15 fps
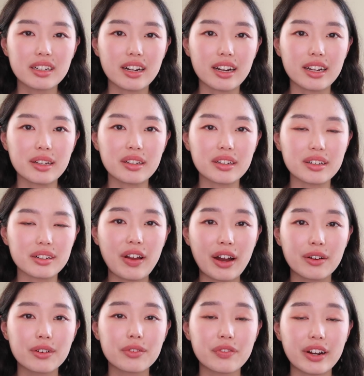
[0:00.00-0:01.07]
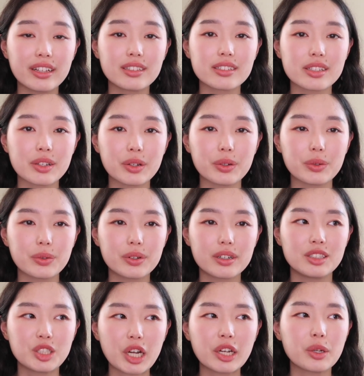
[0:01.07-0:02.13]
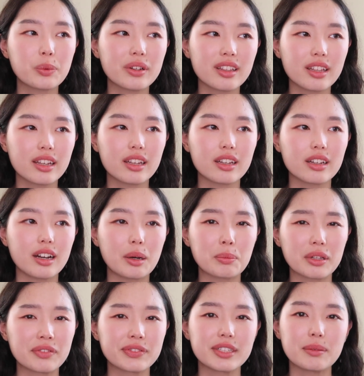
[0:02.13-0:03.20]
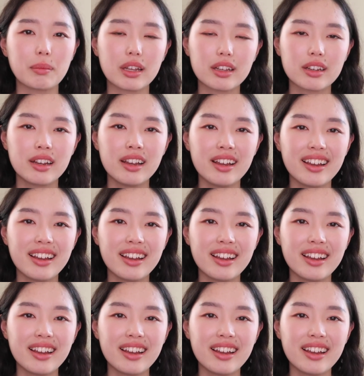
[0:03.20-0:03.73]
I found friends who genuinely uplifted me